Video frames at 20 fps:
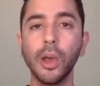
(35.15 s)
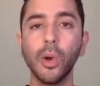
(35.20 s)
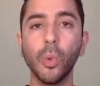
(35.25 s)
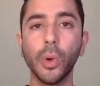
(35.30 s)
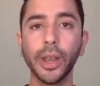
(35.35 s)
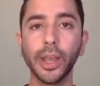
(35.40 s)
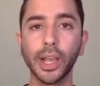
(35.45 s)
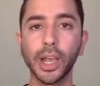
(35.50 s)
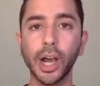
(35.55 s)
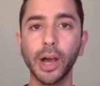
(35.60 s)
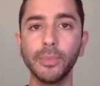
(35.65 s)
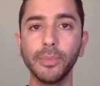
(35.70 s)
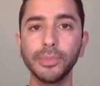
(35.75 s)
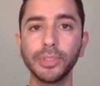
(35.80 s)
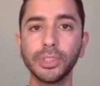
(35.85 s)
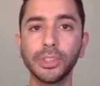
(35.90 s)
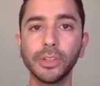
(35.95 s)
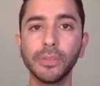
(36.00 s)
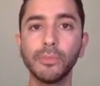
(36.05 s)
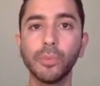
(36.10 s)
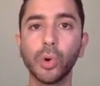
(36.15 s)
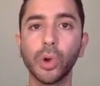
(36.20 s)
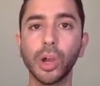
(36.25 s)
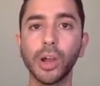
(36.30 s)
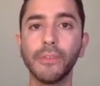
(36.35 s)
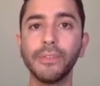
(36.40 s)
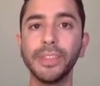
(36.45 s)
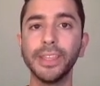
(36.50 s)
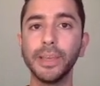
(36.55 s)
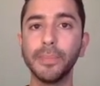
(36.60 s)
When it comes to more
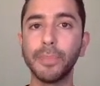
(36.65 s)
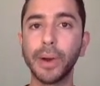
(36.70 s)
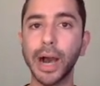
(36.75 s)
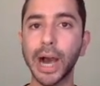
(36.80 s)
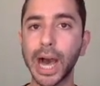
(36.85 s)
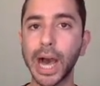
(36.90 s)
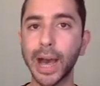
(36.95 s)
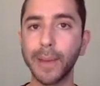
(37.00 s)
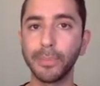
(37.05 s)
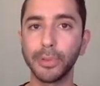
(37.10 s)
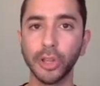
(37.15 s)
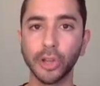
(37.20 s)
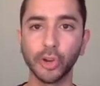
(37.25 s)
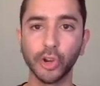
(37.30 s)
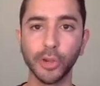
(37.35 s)
of the popular